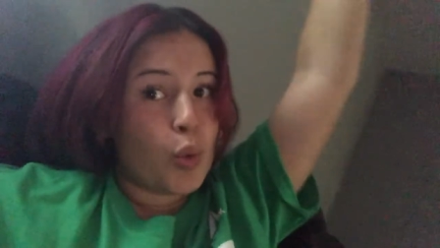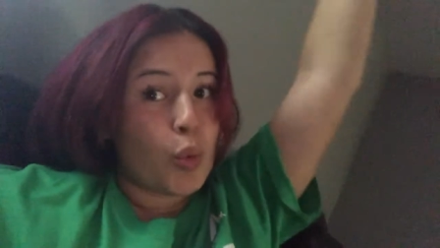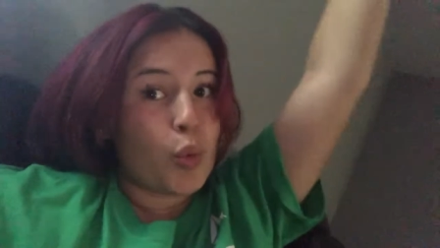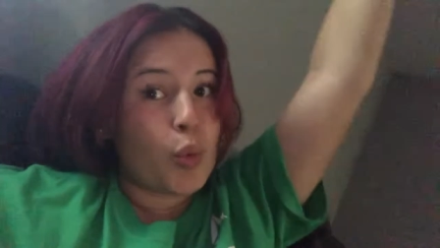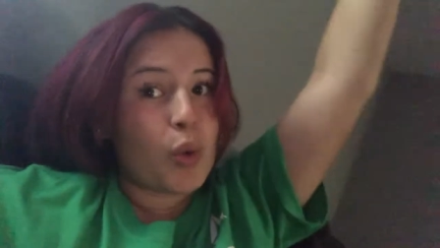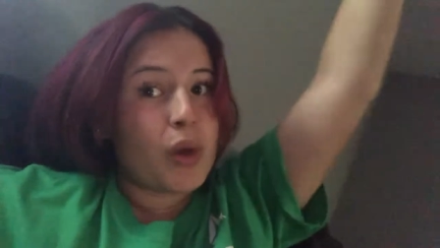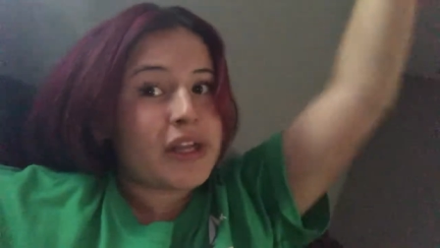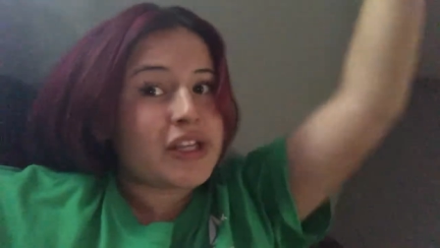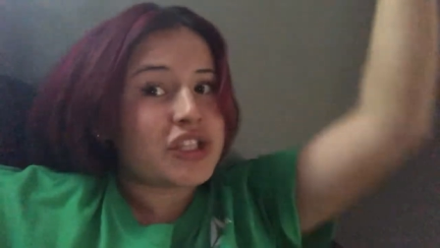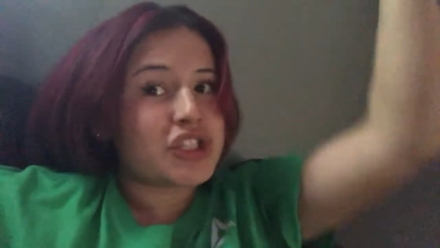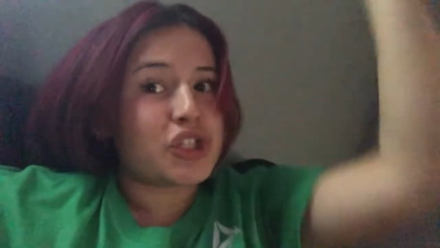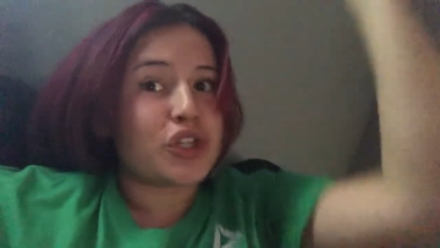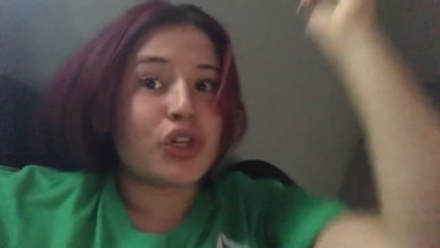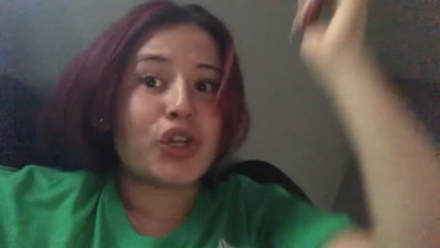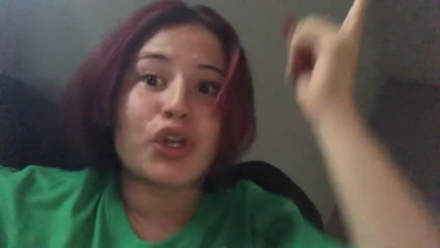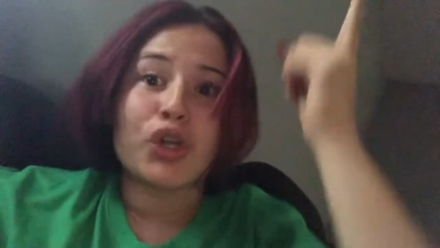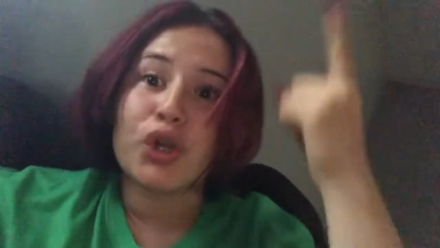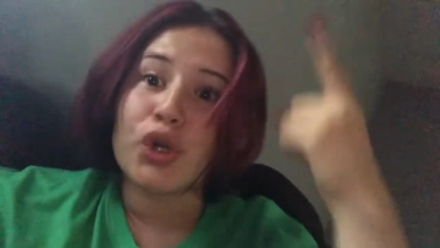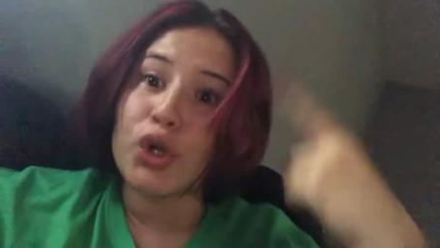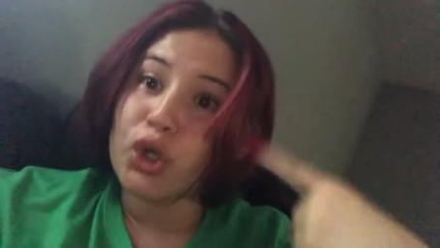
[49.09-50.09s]
which
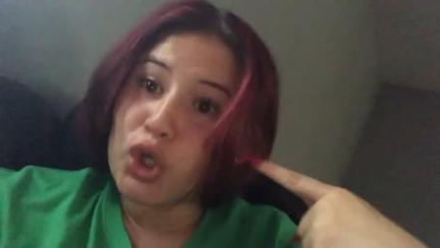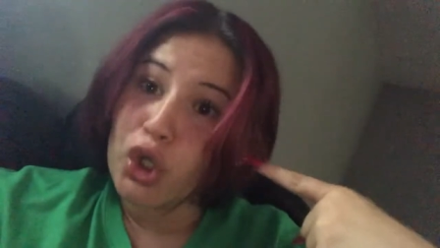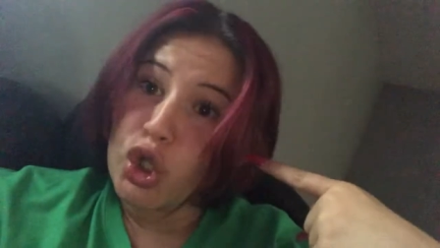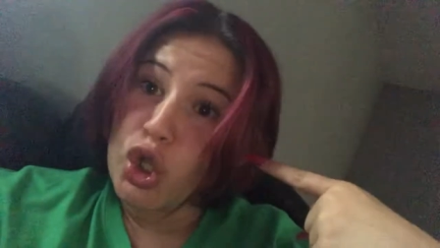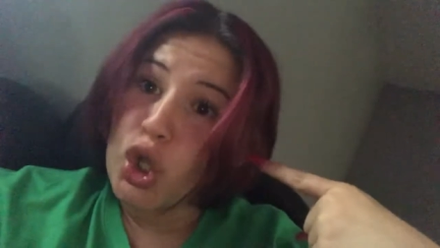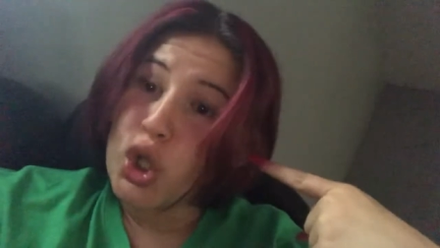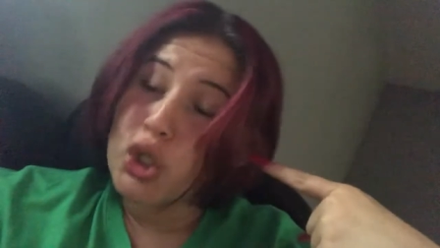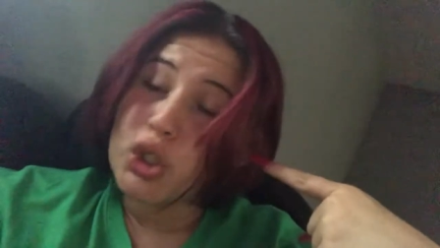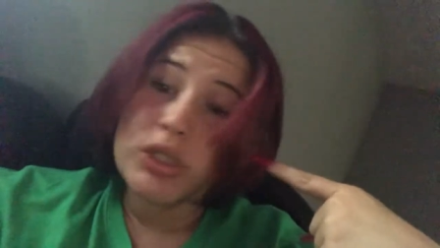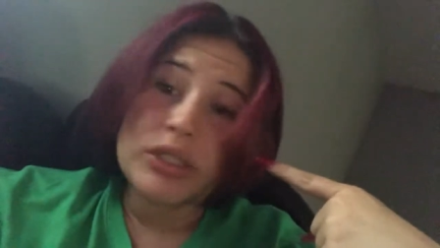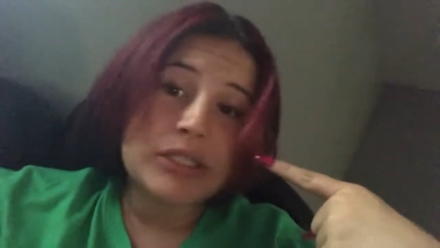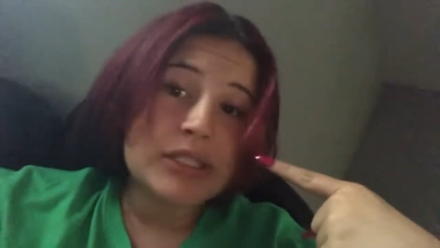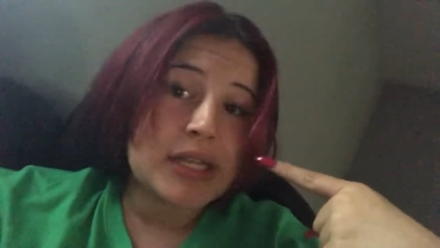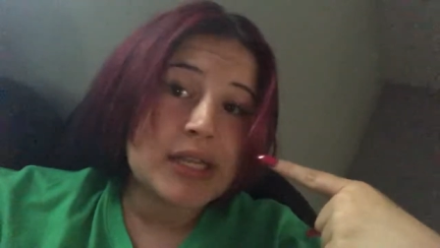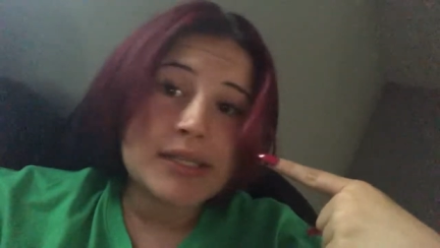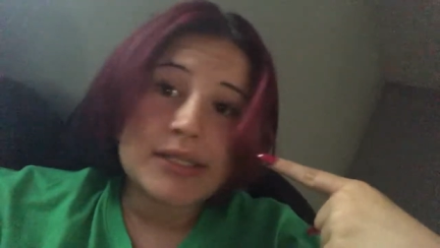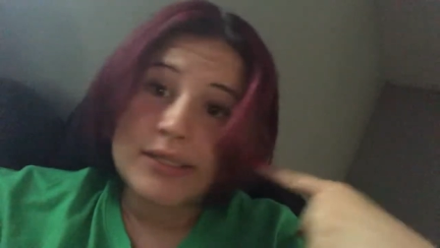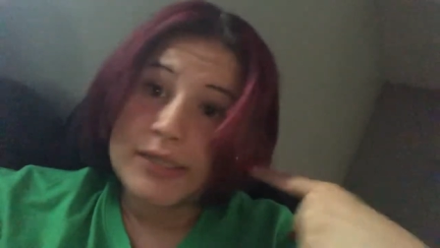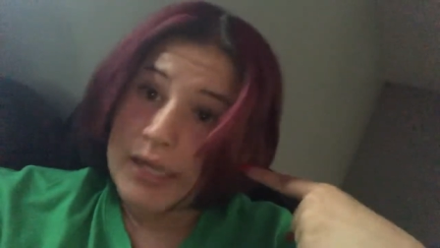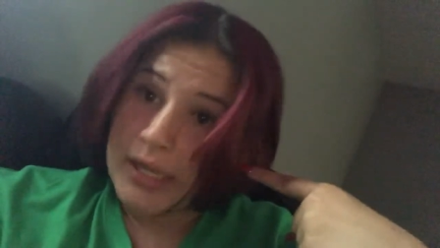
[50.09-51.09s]
your girl
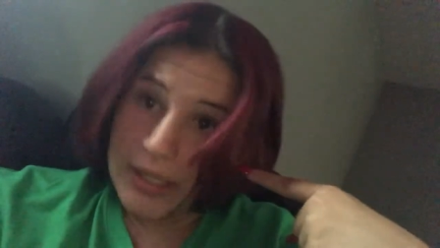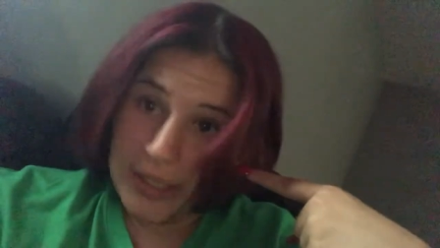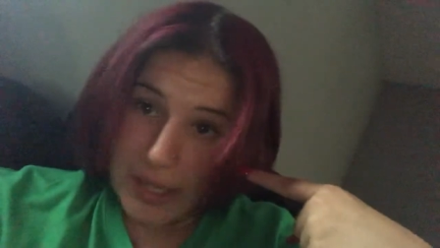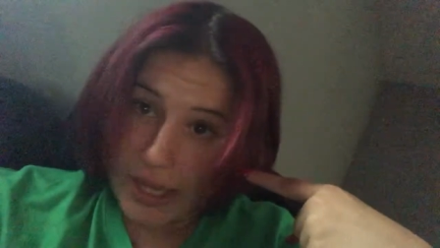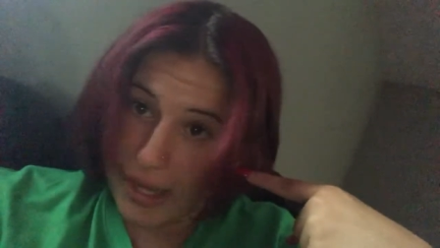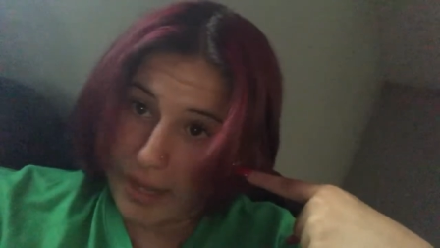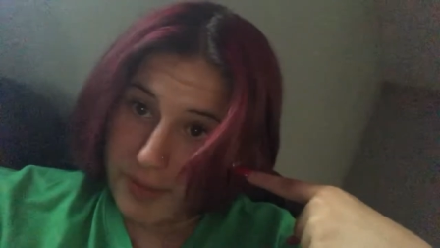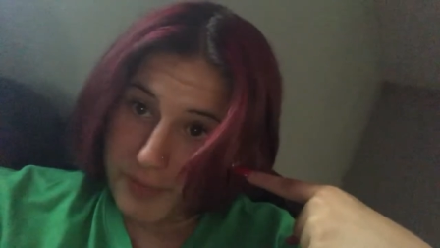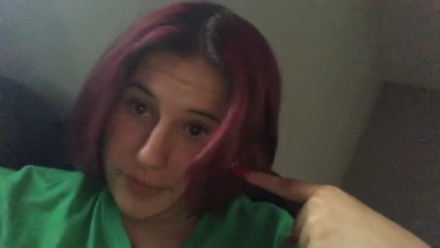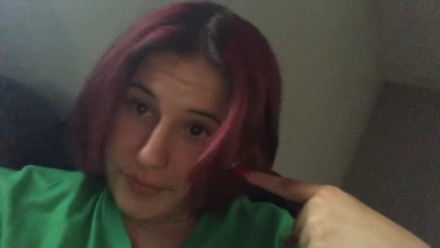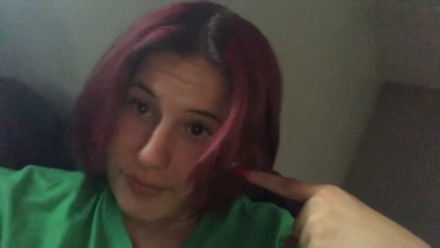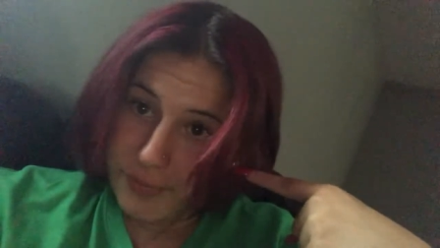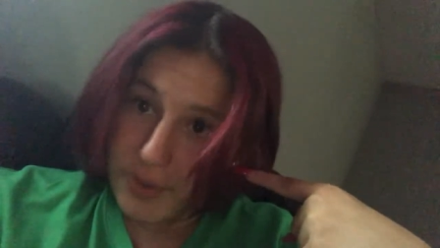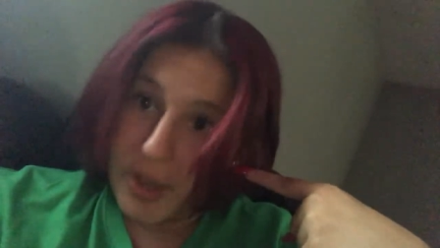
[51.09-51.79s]
does not have